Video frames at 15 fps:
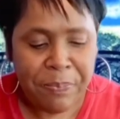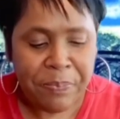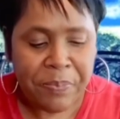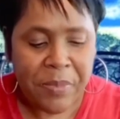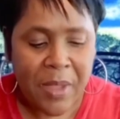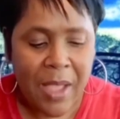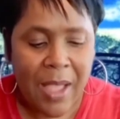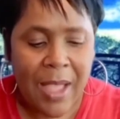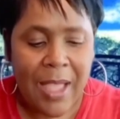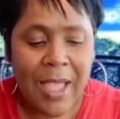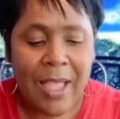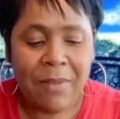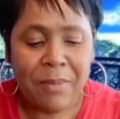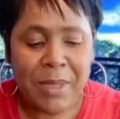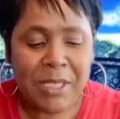I have
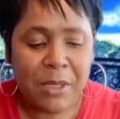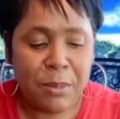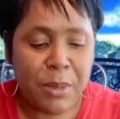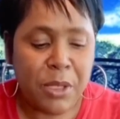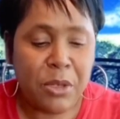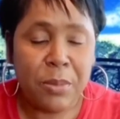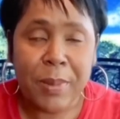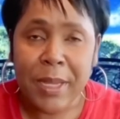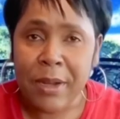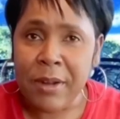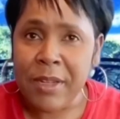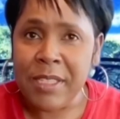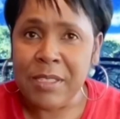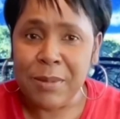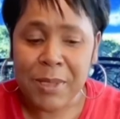me some blueberries
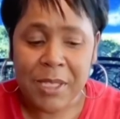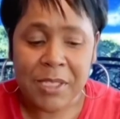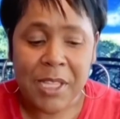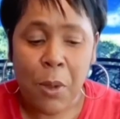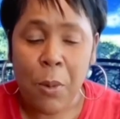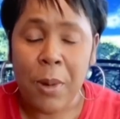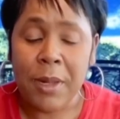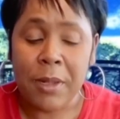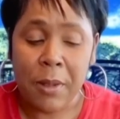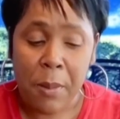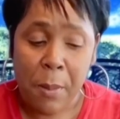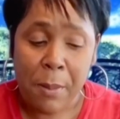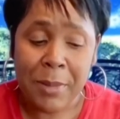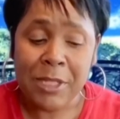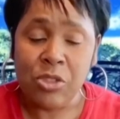because I want to
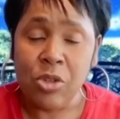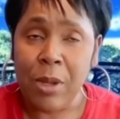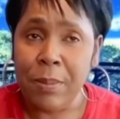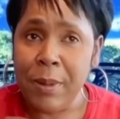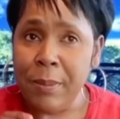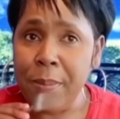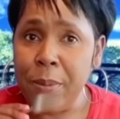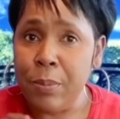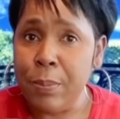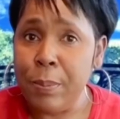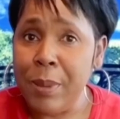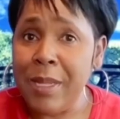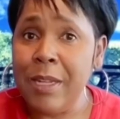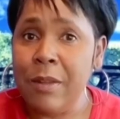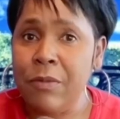make sure I put
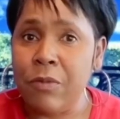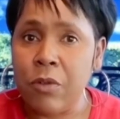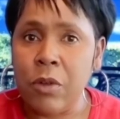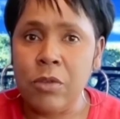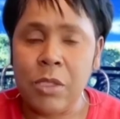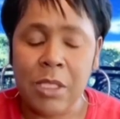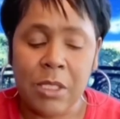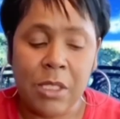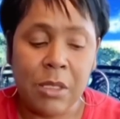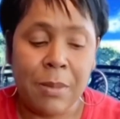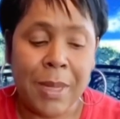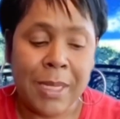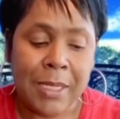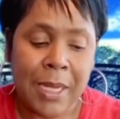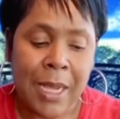plenty of fruits into my
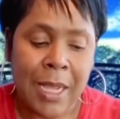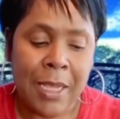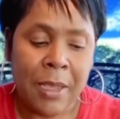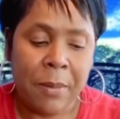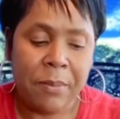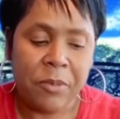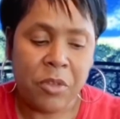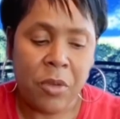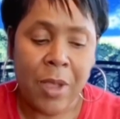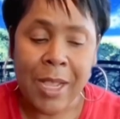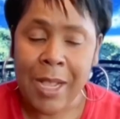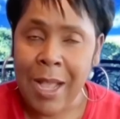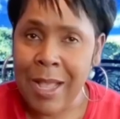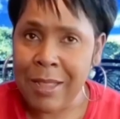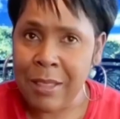diet. So I
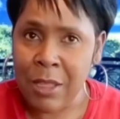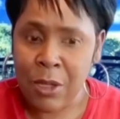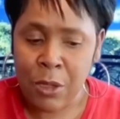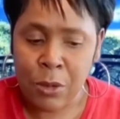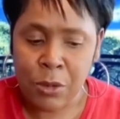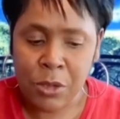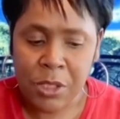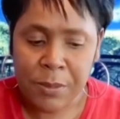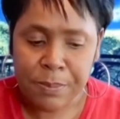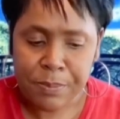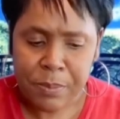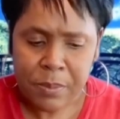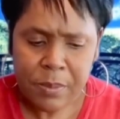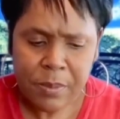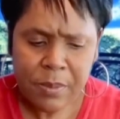got those.
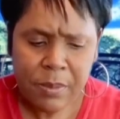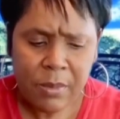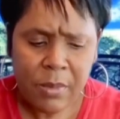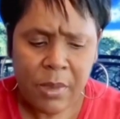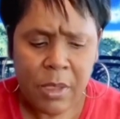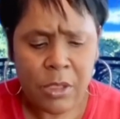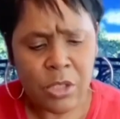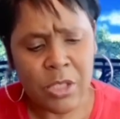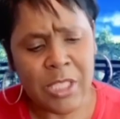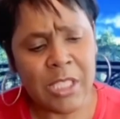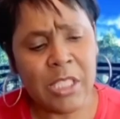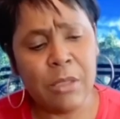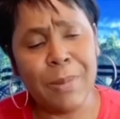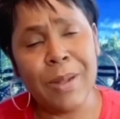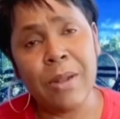So this is
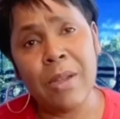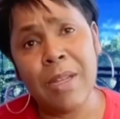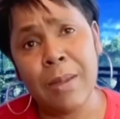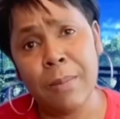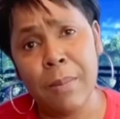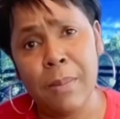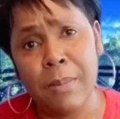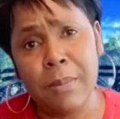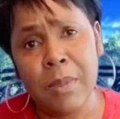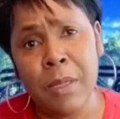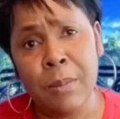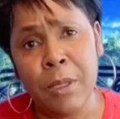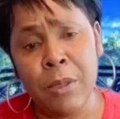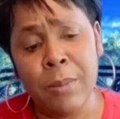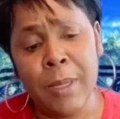about a cup of
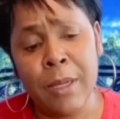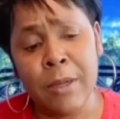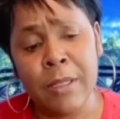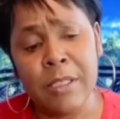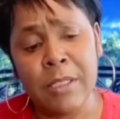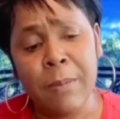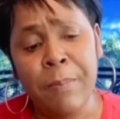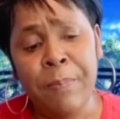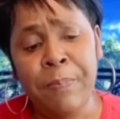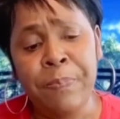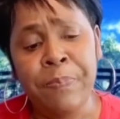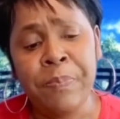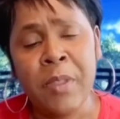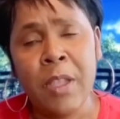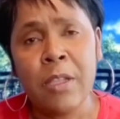blueberries.
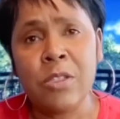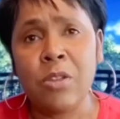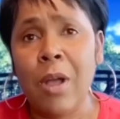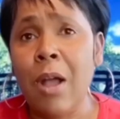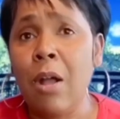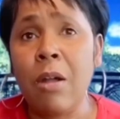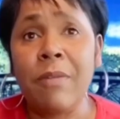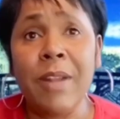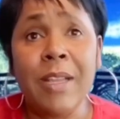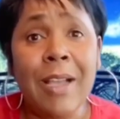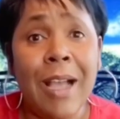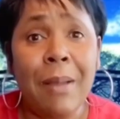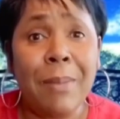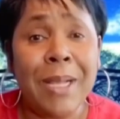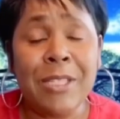So I already got
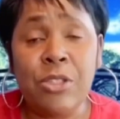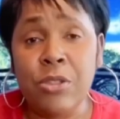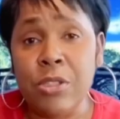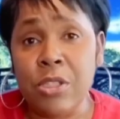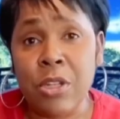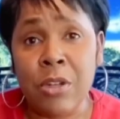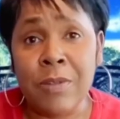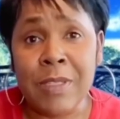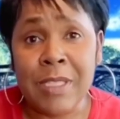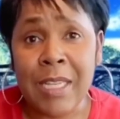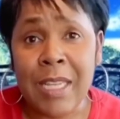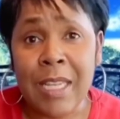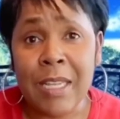my 2 servings in.